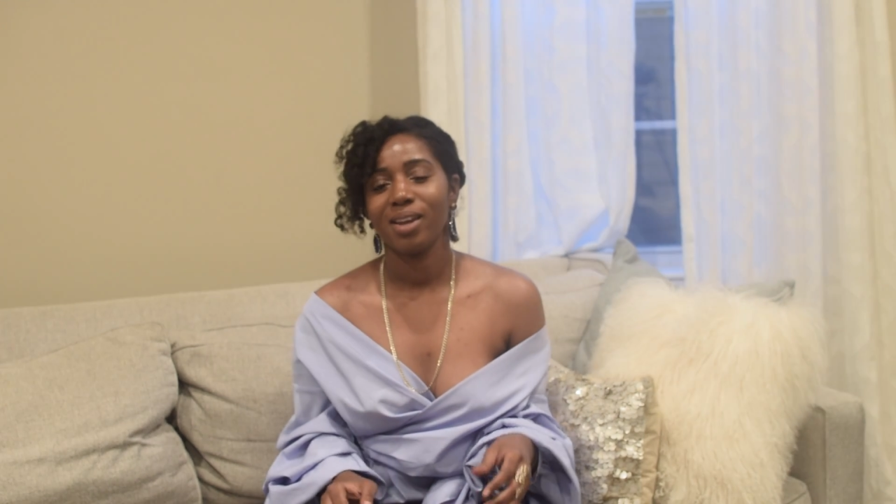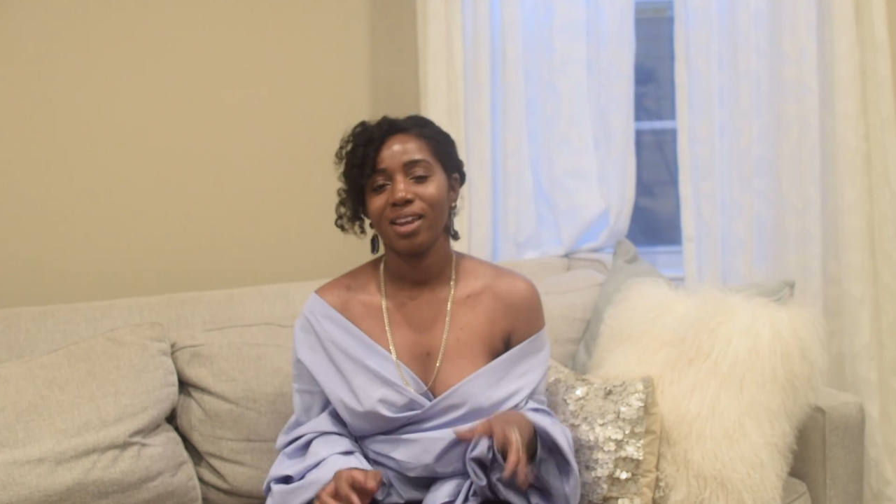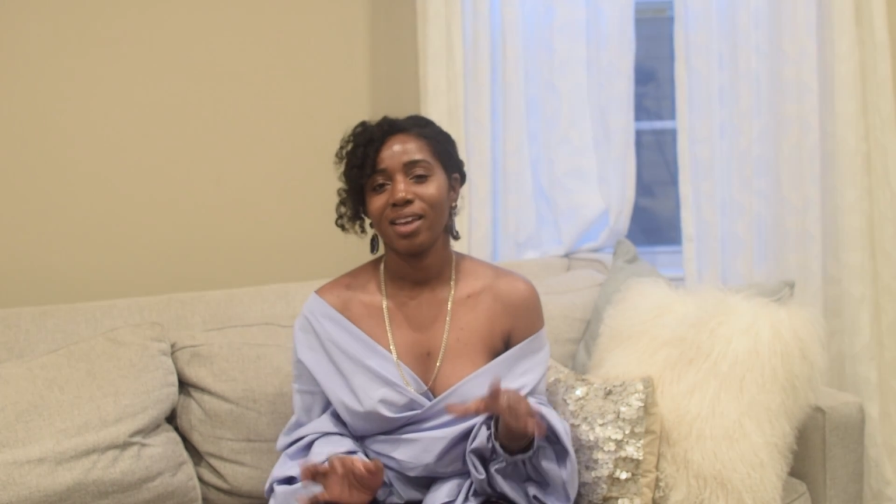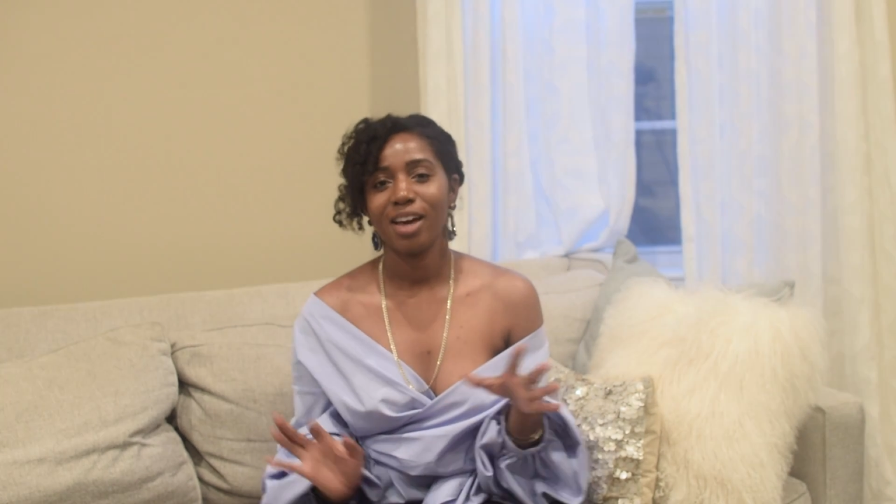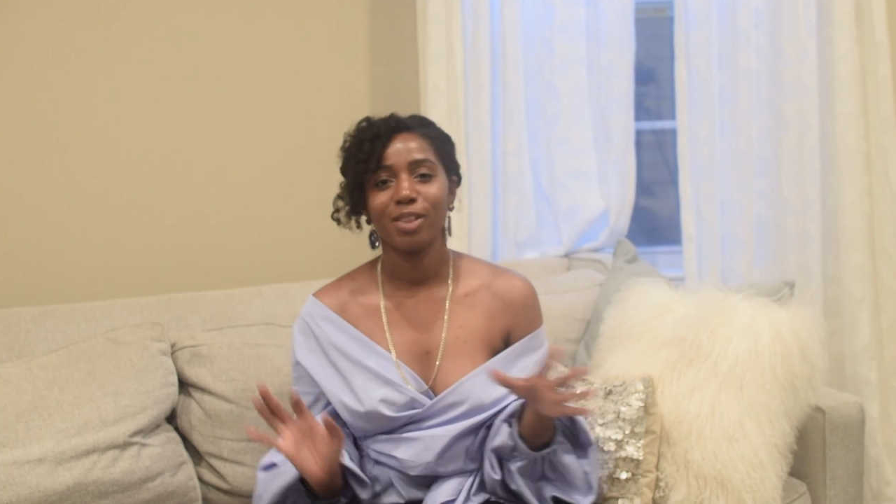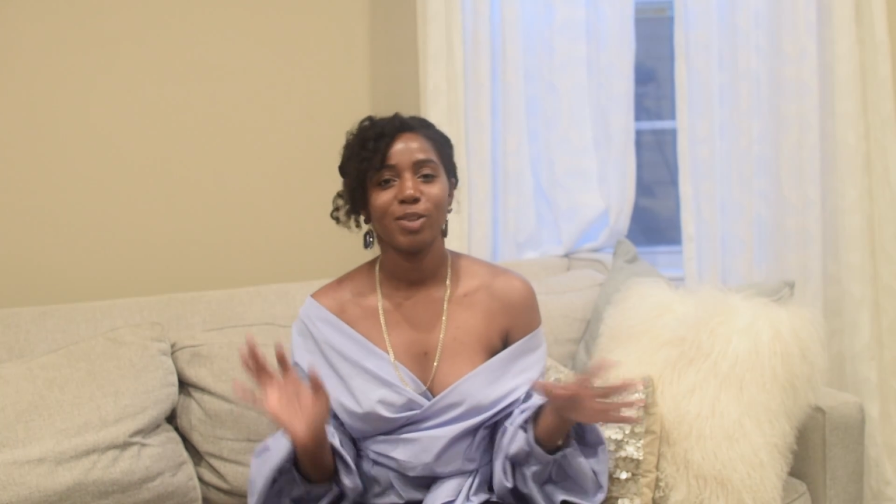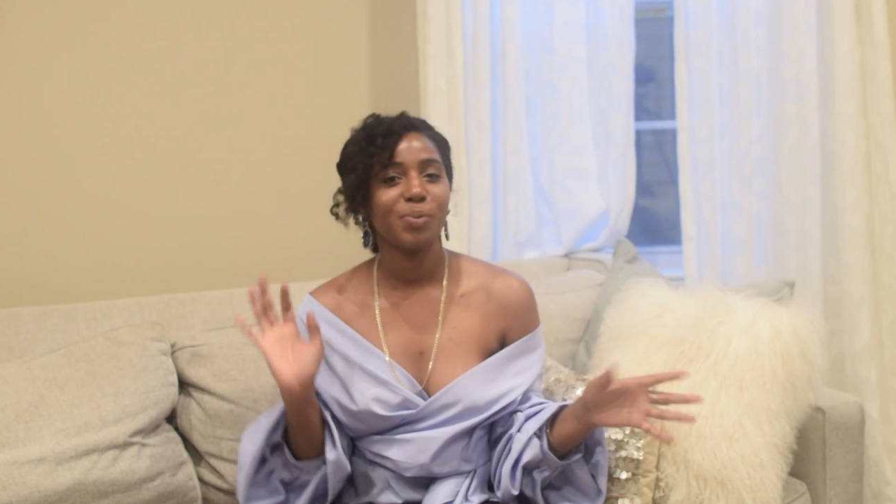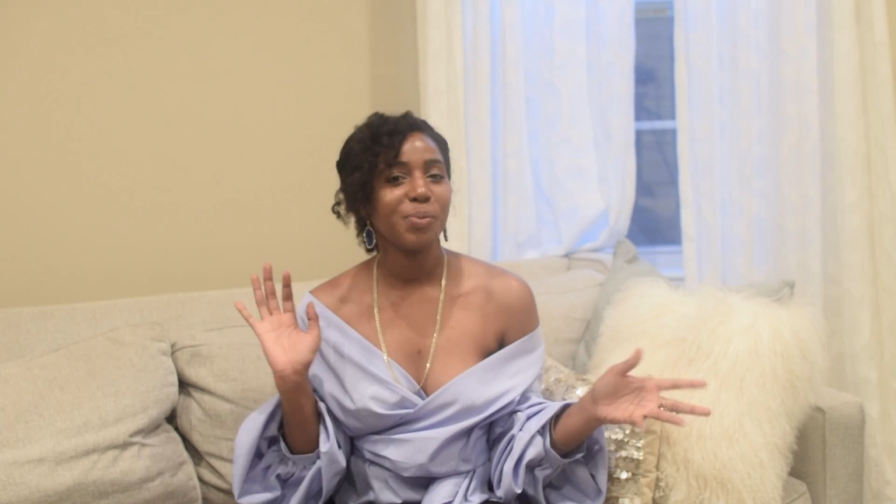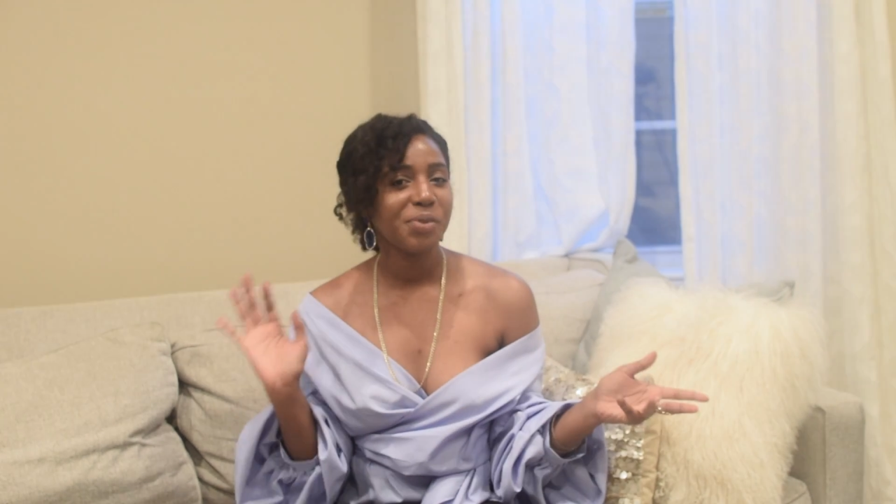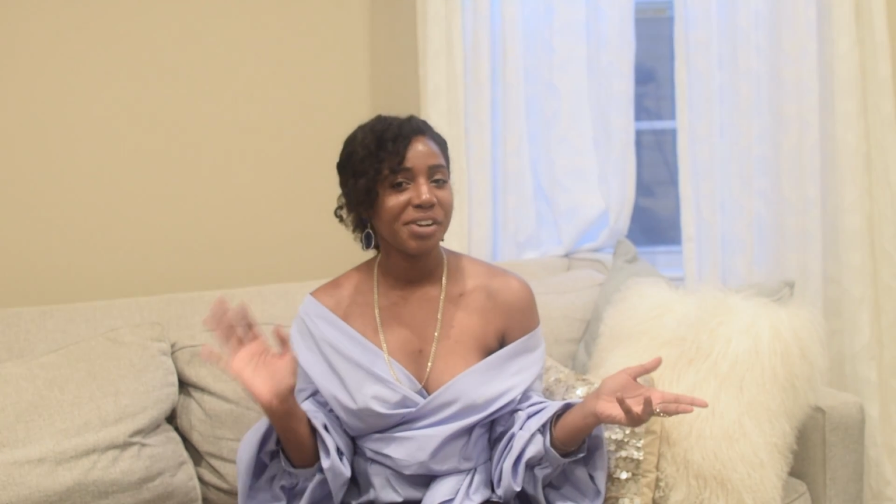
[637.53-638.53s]
and got a little
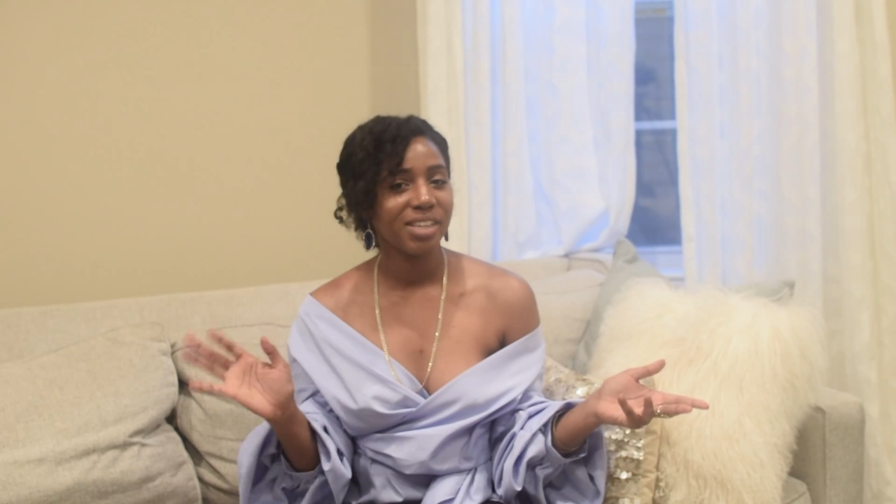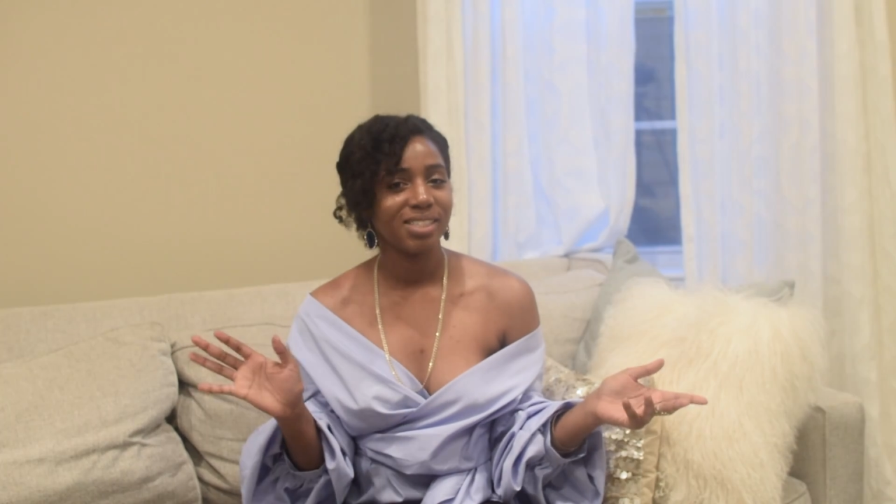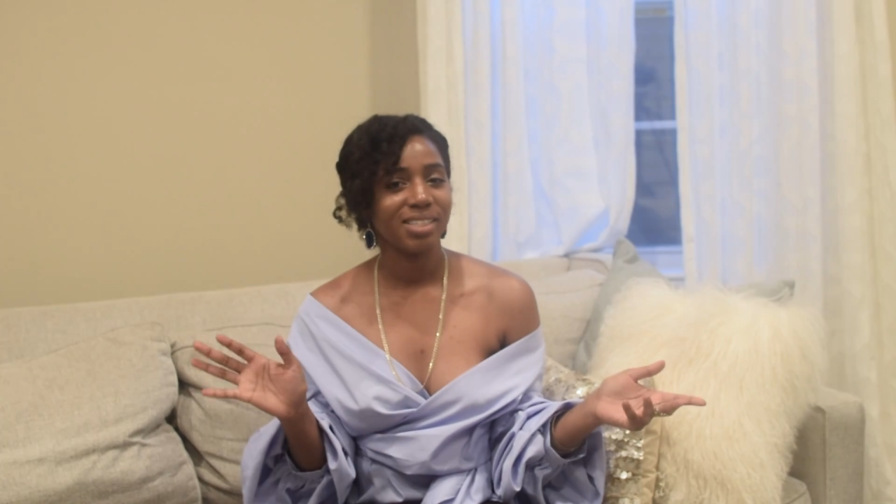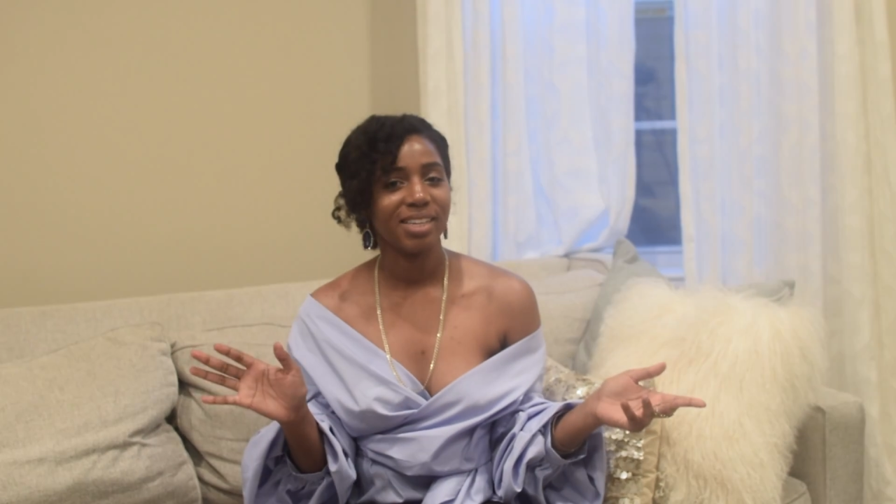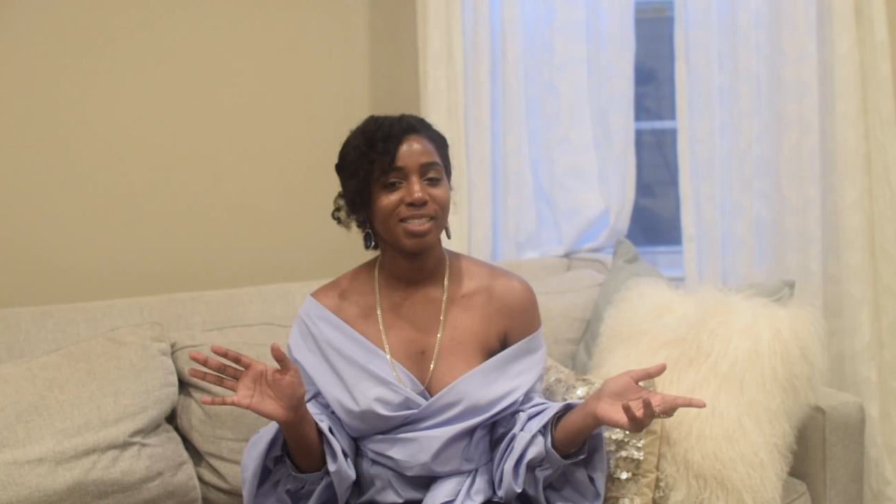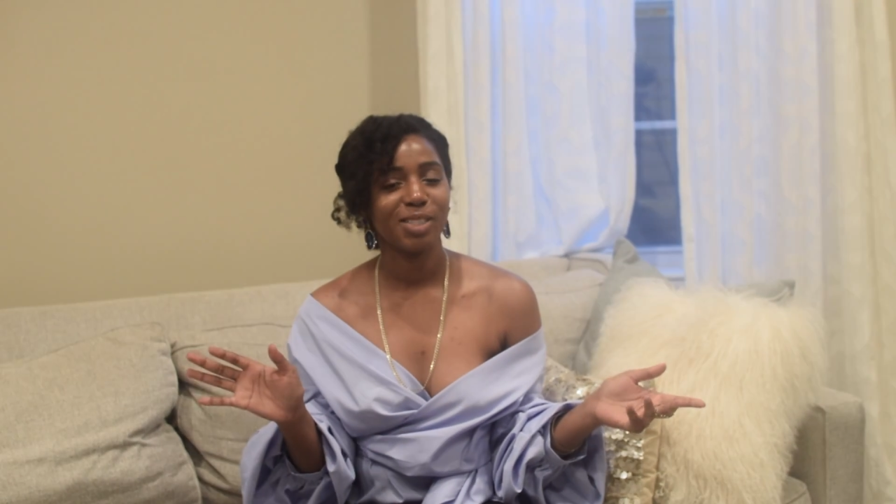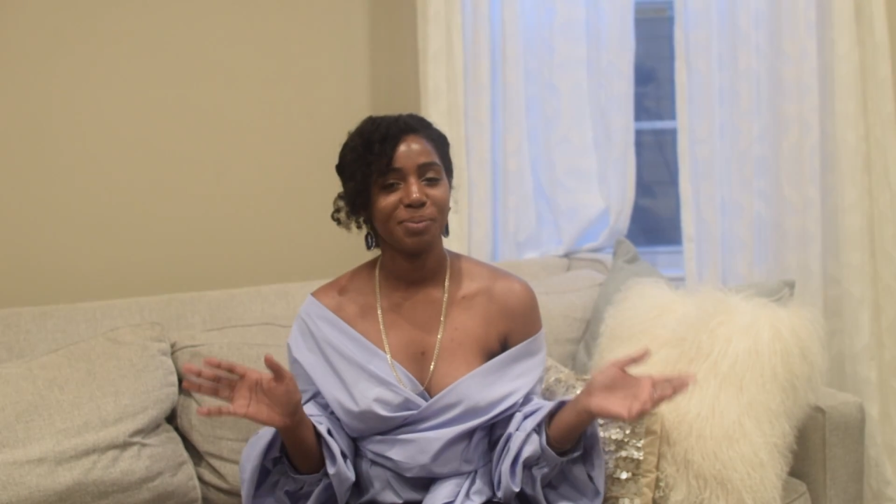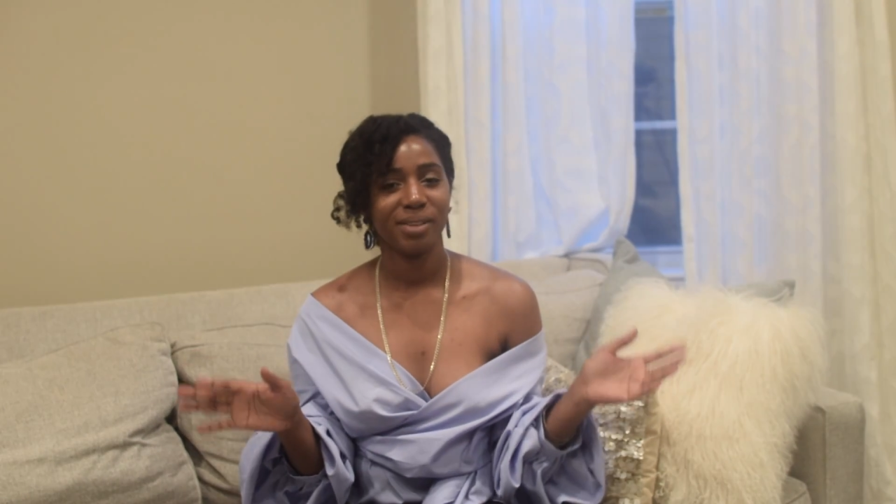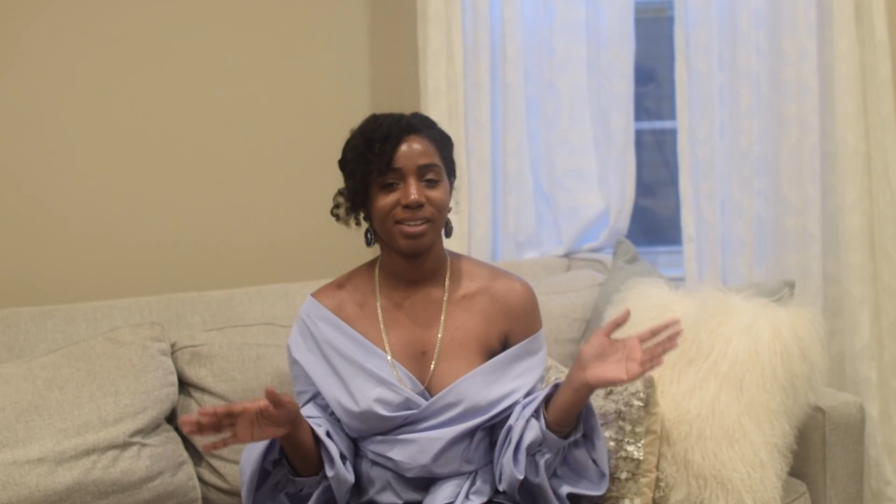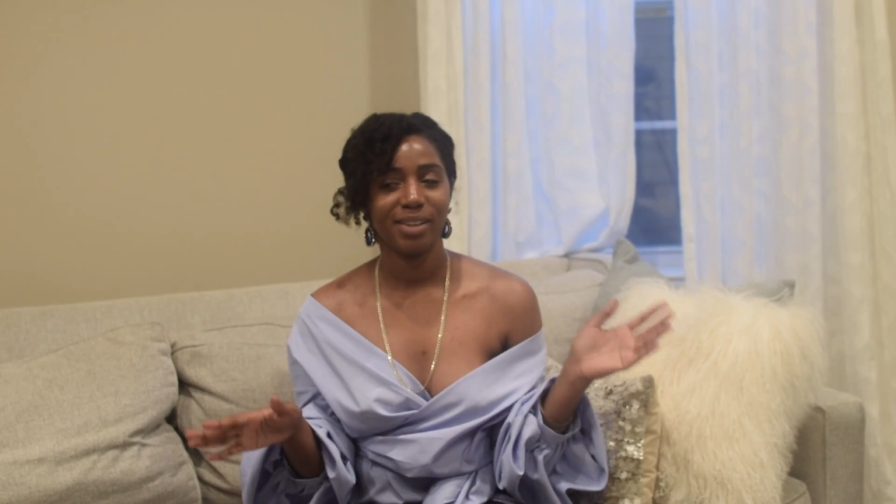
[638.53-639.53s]
bit more insight into
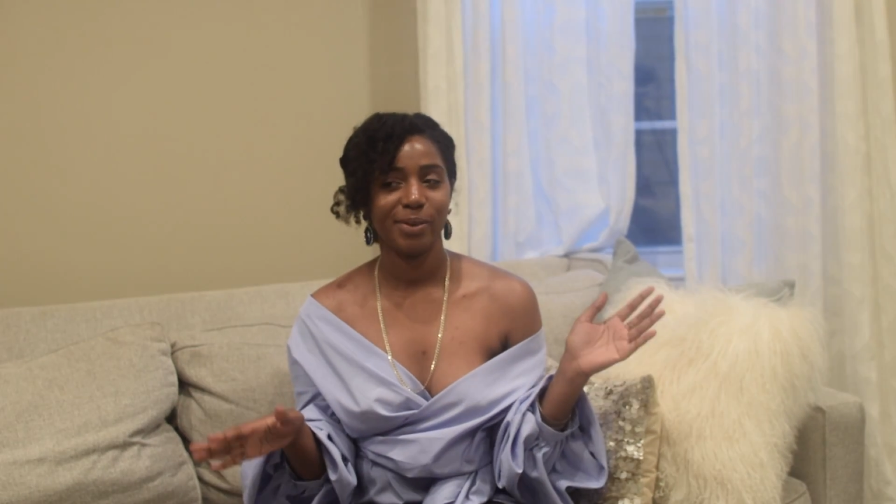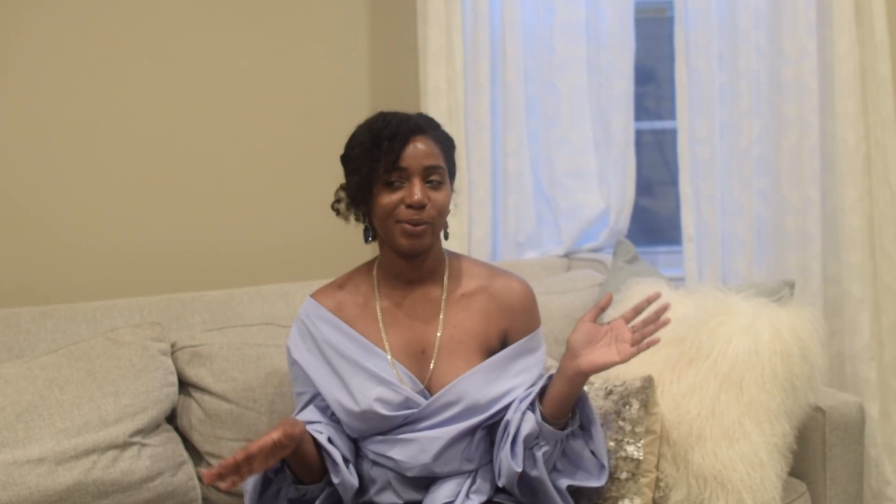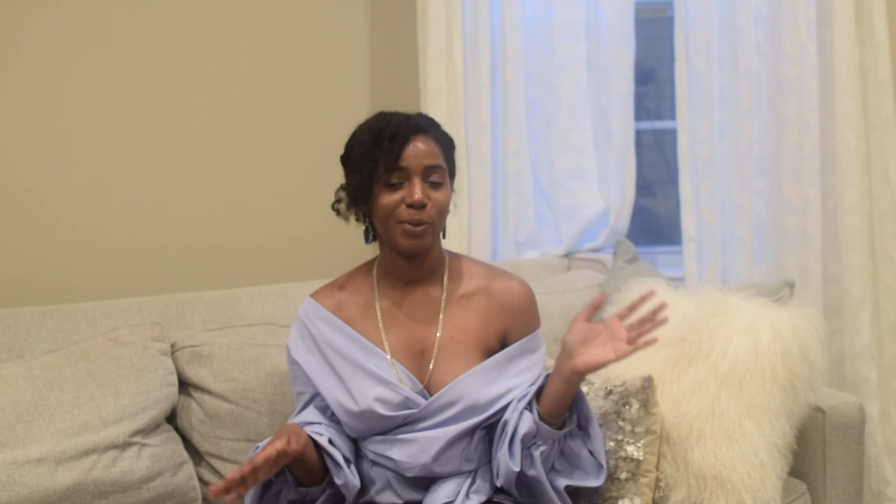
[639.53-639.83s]
me and